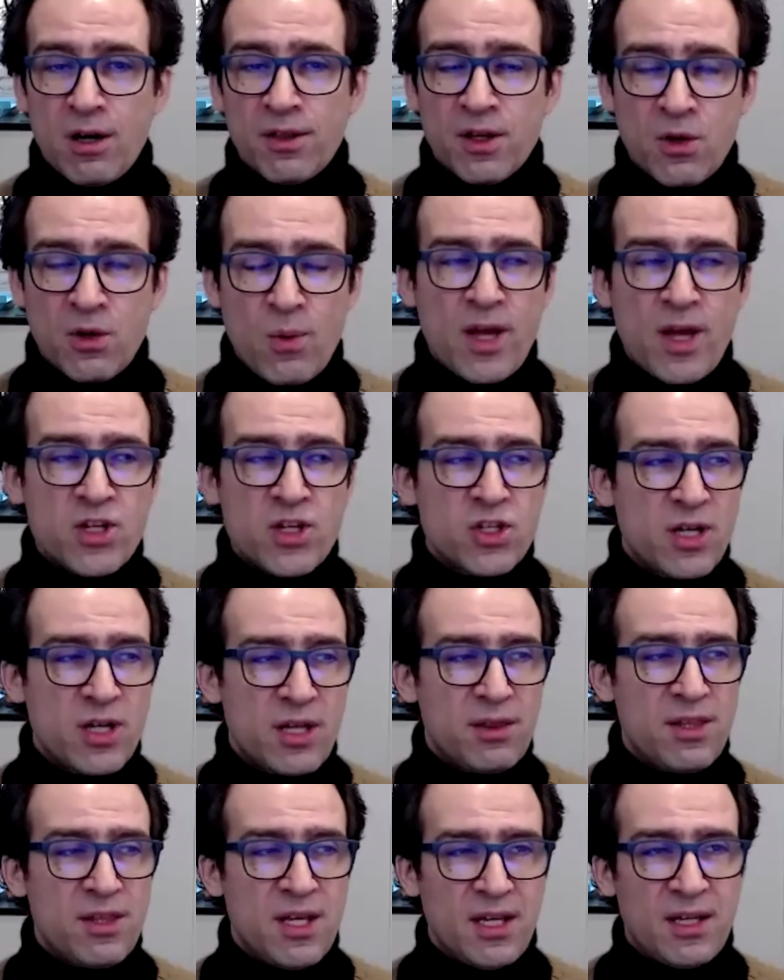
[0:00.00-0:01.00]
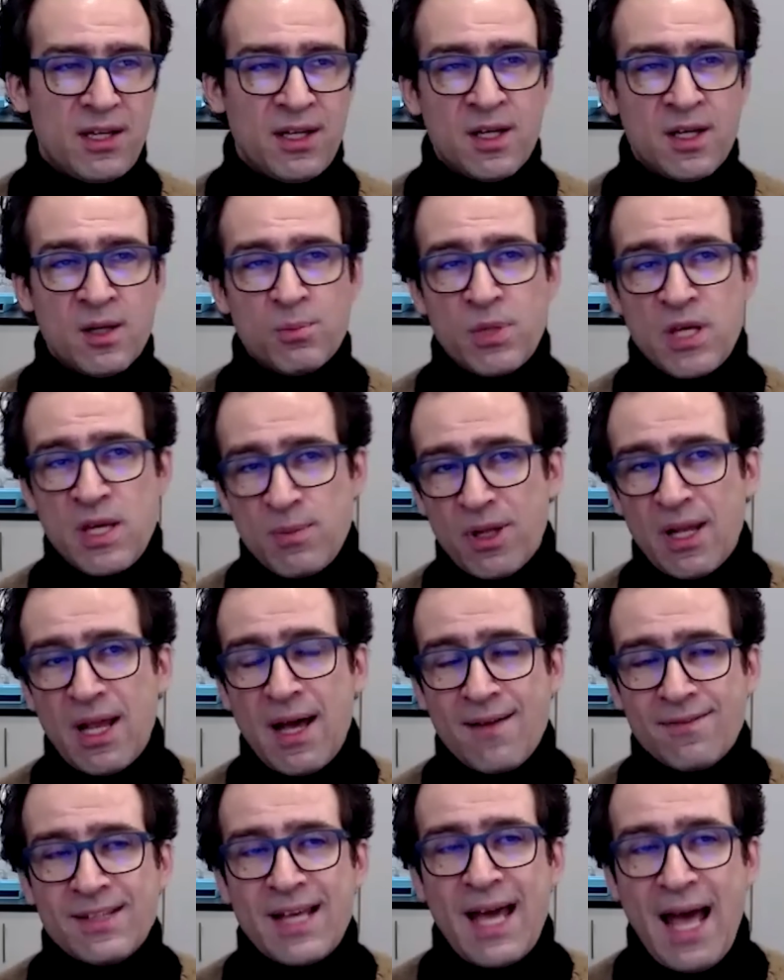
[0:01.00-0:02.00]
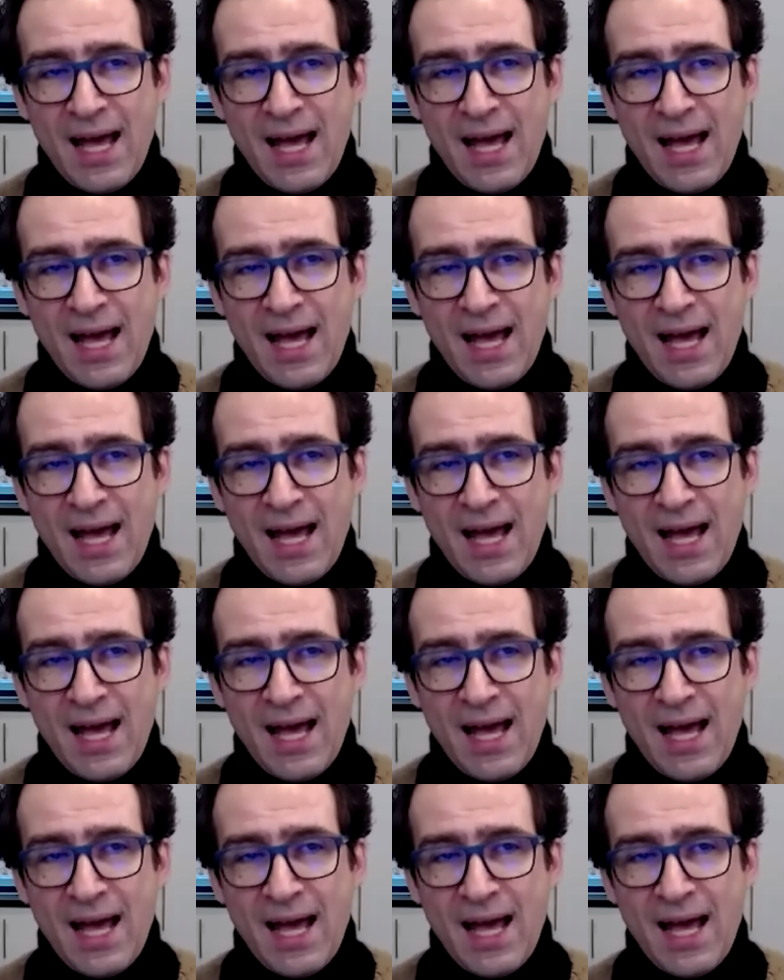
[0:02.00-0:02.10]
the question I think people have to